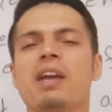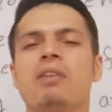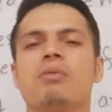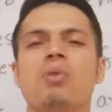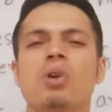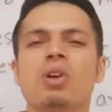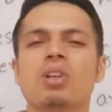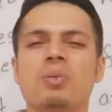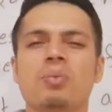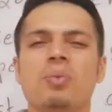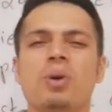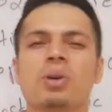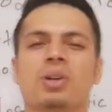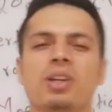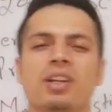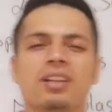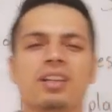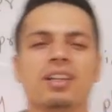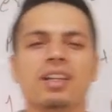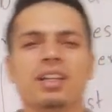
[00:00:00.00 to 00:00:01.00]
a water
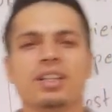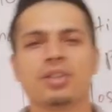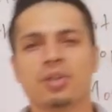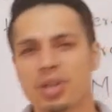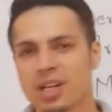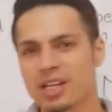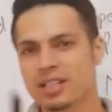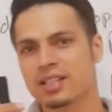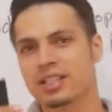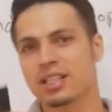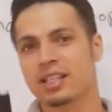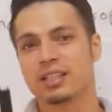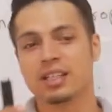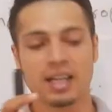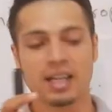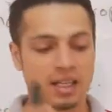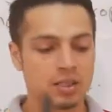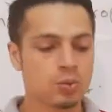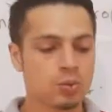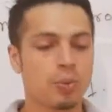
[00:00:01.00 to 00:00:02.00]
bottle, you can see
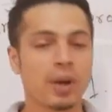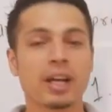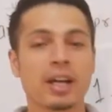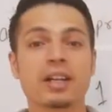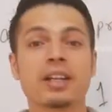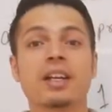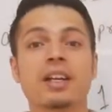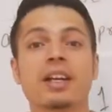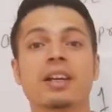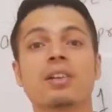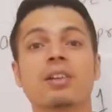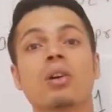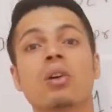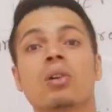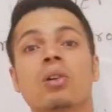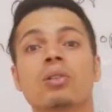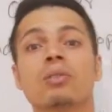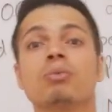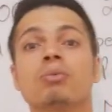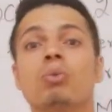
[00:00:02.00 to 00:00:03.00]
the expiry date
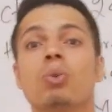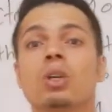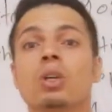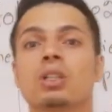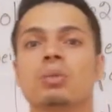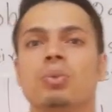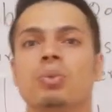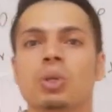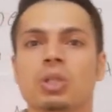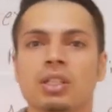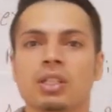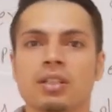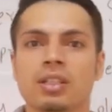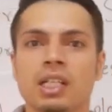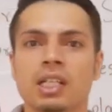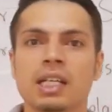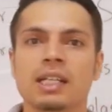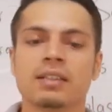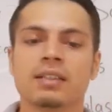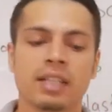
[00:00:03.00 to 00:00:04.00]
on water bottle.
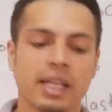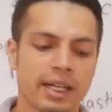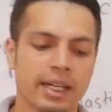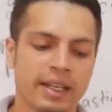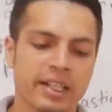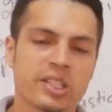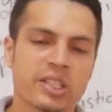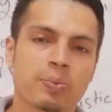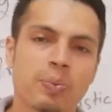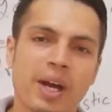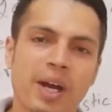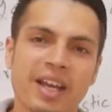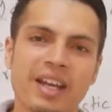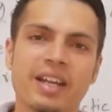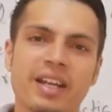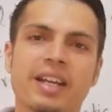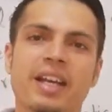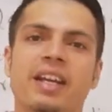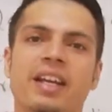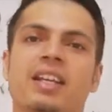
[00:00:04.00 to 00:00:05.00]
That
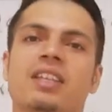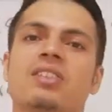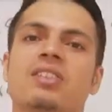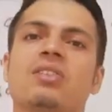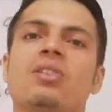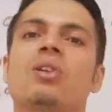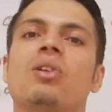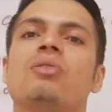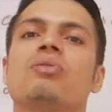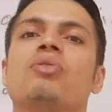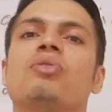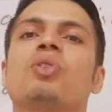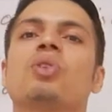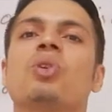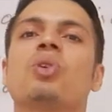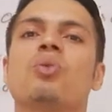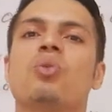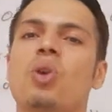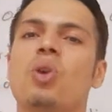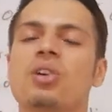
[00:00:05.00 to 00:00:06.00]
expiry date is not for
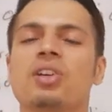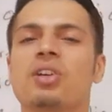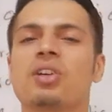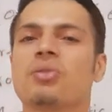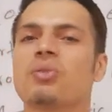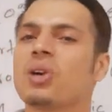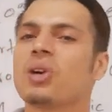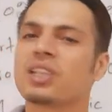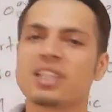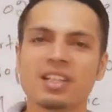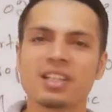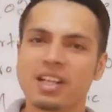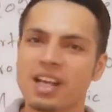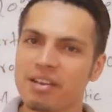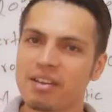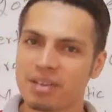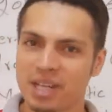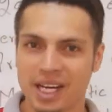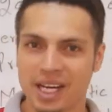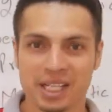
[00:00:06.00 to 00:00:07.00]
the water
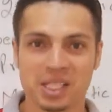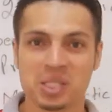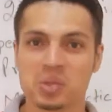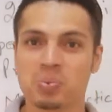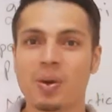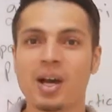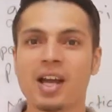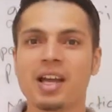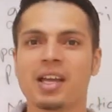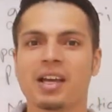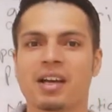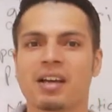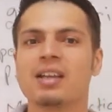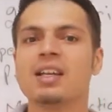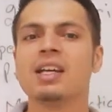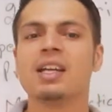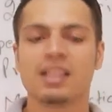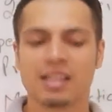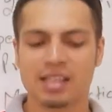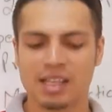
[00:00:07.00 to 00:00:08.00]
never expire.
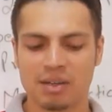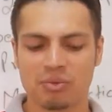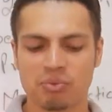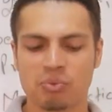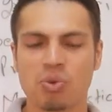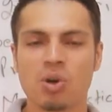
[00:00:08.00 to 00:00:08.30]
That